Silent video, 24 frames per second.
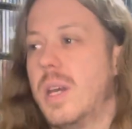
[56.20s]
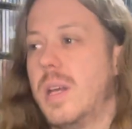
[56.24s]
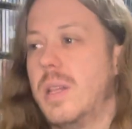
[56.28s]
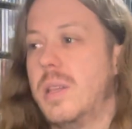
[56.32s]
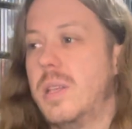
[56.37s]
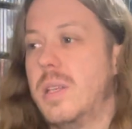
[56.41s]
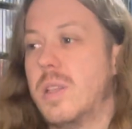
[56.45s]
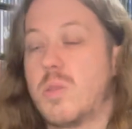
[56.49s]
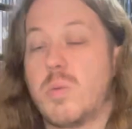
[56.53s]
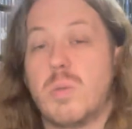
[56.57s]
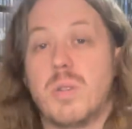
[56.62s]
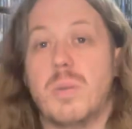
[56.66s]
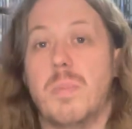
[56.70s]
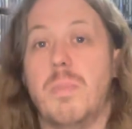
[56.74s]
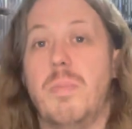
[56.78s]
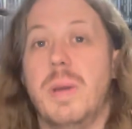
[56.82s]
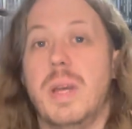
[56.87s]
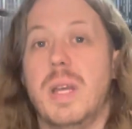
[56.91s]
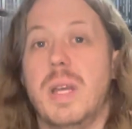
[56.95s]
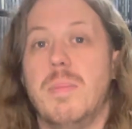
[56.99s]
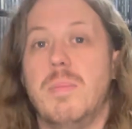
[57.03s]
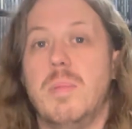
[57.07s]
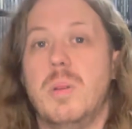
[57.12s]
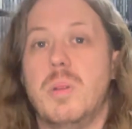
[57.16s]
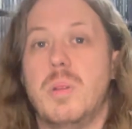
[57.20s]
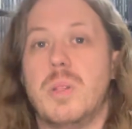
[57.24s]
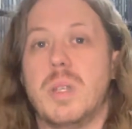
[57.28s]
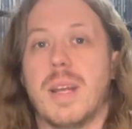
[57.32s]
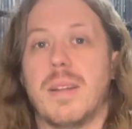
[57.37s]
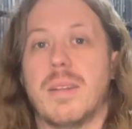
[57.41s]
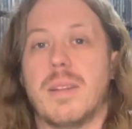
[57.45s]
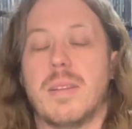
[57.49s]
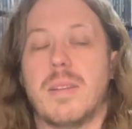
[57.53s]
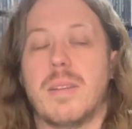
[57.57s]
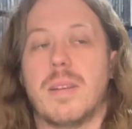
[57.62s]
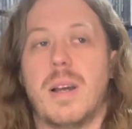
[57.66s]
this was the big music
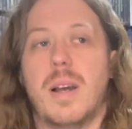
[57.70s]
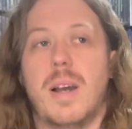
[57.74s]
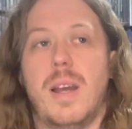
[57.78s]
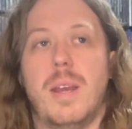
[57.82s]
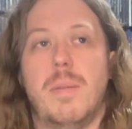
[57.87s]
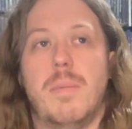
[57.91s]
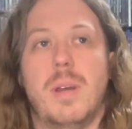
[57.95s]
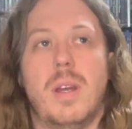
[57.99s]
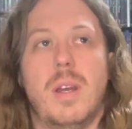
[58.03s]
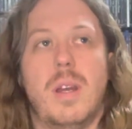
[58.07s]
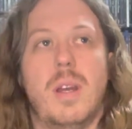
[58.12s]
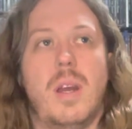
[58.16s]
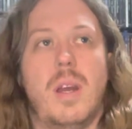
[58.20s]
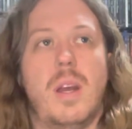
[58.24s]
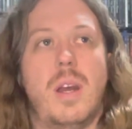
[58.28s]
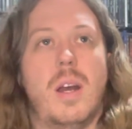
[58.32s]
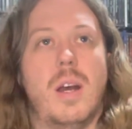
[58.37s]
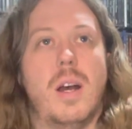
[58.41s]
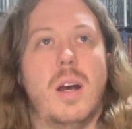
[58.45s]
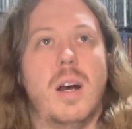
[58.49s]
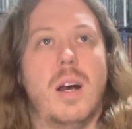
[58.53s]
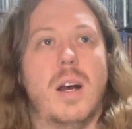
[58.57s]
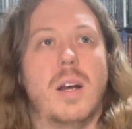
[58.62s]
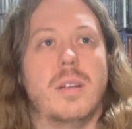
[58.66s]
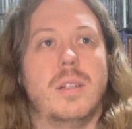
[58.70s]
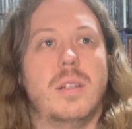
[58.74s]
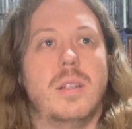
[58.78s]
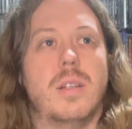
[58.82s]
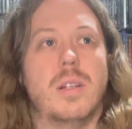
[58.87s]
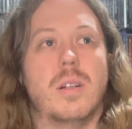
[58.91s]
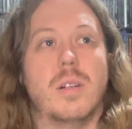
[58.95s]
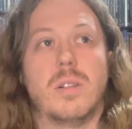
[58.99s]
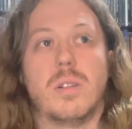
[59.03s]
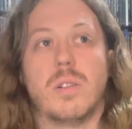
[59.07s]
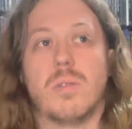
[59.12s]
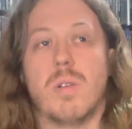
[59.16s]
at the time uh, you
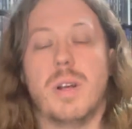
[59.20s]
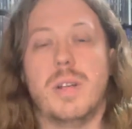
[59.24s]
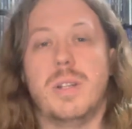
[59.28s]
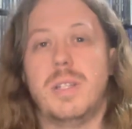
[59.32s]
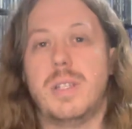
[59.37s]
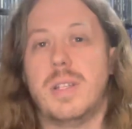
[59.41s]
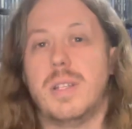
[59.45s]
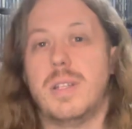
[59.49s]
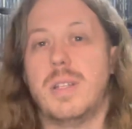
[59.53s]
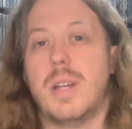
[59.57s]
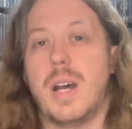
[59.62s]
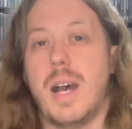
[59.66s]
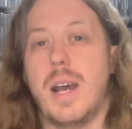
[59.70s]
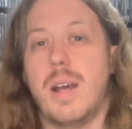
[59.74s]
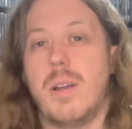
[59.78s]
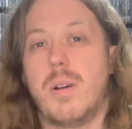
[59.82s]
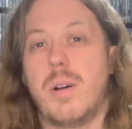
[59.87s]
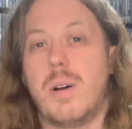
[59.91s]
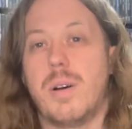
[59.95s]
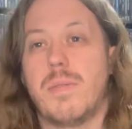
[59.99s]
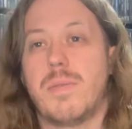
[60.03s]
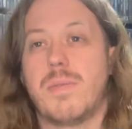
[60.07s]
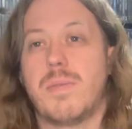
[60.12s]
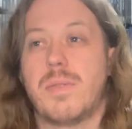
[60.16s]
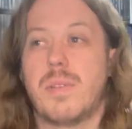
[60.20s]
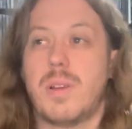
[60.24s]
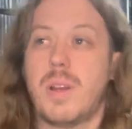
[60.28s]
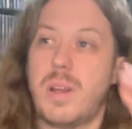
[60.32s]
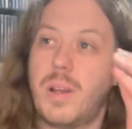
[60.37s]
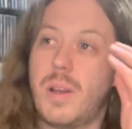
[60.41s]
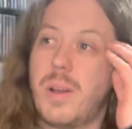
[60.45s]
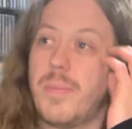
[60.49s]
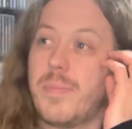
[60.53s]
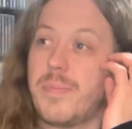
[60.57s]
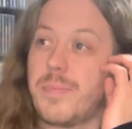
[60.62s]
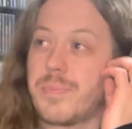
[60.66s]
know, grunge had died off.
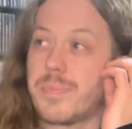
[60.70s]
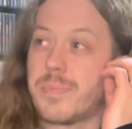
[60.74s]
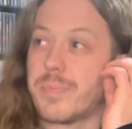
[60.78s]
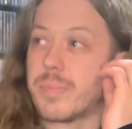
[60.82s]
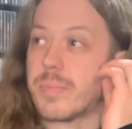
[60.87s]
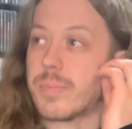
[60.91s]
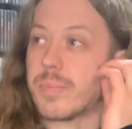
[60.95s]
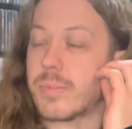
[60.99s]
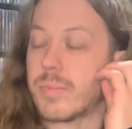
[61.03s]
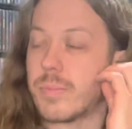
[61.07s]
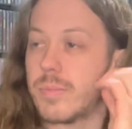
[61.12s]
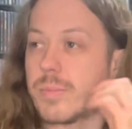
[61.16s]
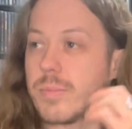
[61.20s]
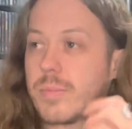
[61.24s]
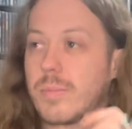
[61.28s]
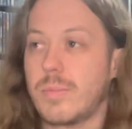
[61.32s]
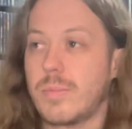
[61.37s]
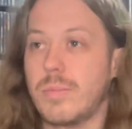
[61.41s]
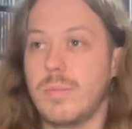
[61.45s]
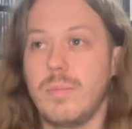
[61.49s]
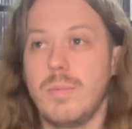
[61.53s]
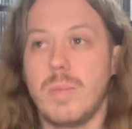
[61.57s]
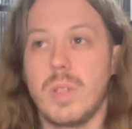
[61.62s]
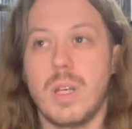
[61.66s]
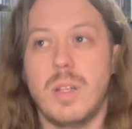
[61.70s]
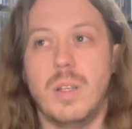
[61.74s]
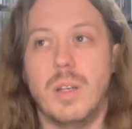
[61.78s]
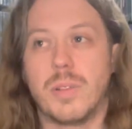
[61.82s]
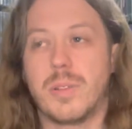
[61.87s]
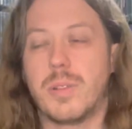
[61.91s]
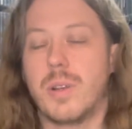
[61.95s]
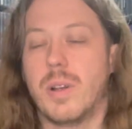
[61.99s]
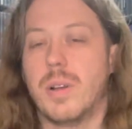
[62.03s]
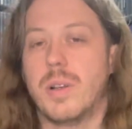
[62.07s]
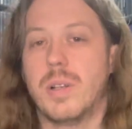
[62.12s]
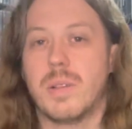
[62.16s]
The
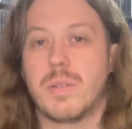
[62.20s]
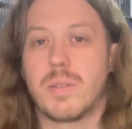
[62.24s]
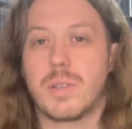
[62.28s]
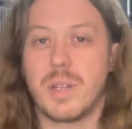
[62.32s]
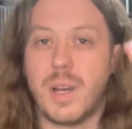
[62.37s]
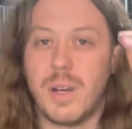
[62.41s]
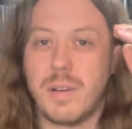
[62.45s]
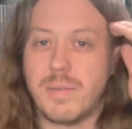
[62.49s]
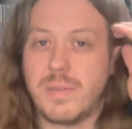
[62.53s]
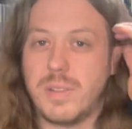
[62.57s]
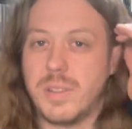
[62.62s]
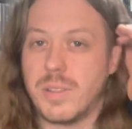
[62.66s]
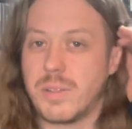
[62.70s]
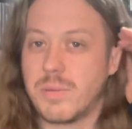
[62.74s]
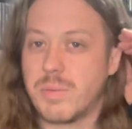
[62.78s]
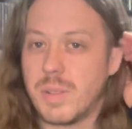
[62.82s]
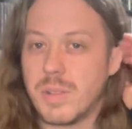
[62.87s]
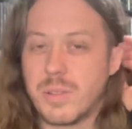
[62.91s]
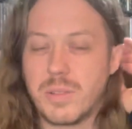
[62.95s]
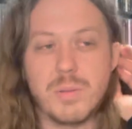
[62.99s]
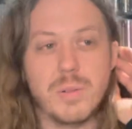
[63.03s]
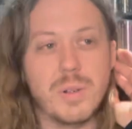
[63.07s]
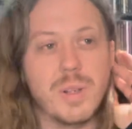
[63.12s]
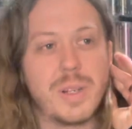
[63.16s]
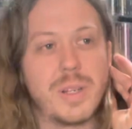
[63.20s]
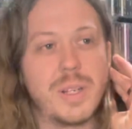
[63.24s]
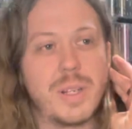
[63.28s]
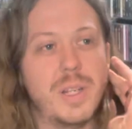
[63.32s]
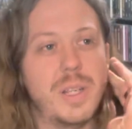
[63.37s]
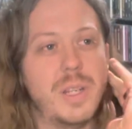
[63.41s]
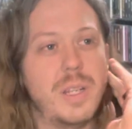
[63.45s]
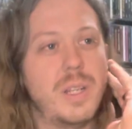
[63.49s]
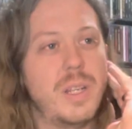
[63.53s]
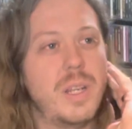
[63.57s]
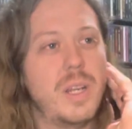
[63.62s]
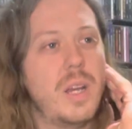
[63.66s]
alternative stuff just wasn't
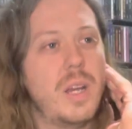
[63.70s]
working.